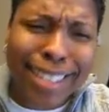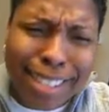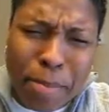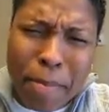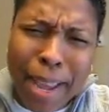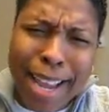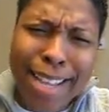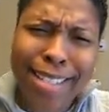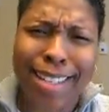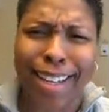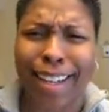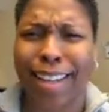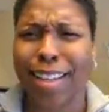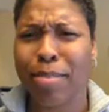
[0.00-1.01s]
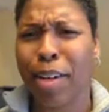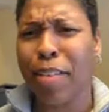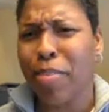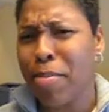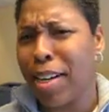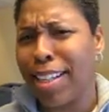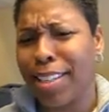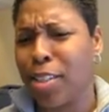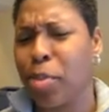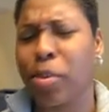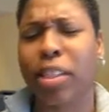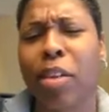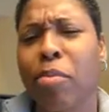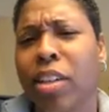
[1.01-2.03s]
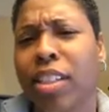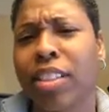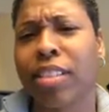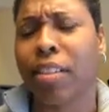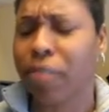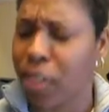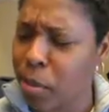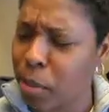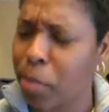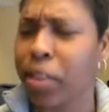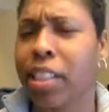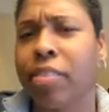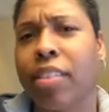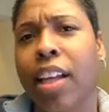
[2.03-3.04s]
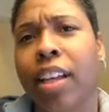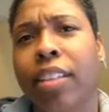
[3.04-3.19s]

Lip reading: It's amazing, but everybody can do what they want to do. I firmly believe that.